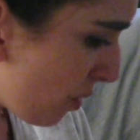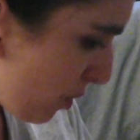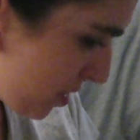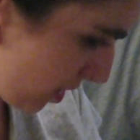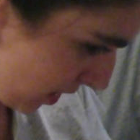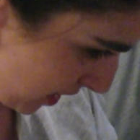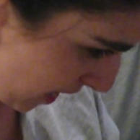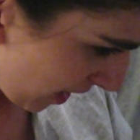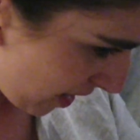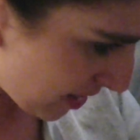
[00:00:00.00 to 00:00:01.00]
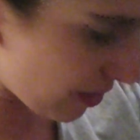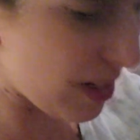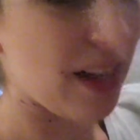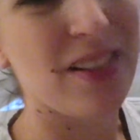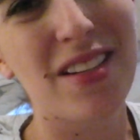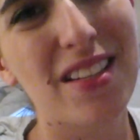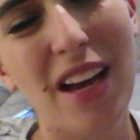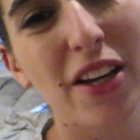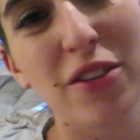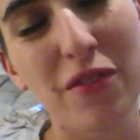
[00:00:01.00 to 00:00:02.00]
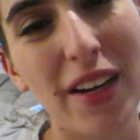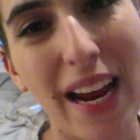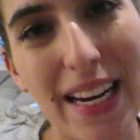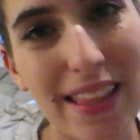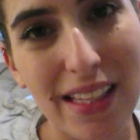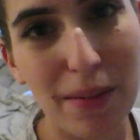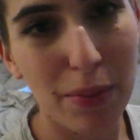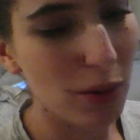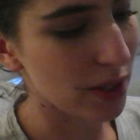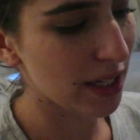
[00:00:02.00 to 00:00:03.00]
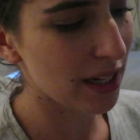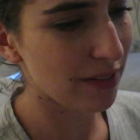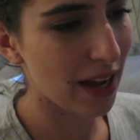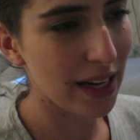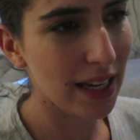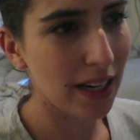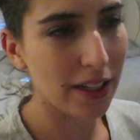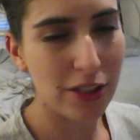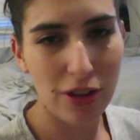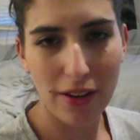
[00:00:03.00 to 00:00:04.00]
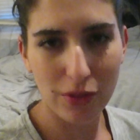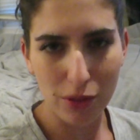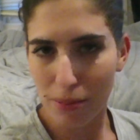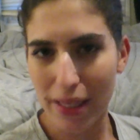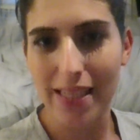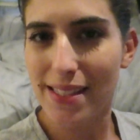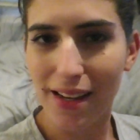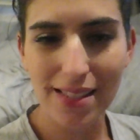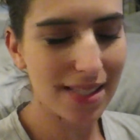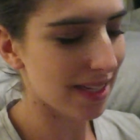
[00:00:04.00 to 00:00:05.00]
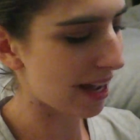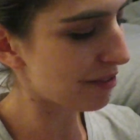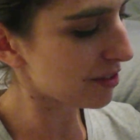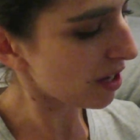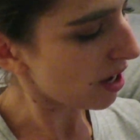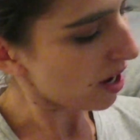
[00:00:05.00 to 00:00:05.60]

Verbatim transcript: What did I get? I don't. I, did, I couldn't find anything in Boots. I didn't have any like travel mini sizes left.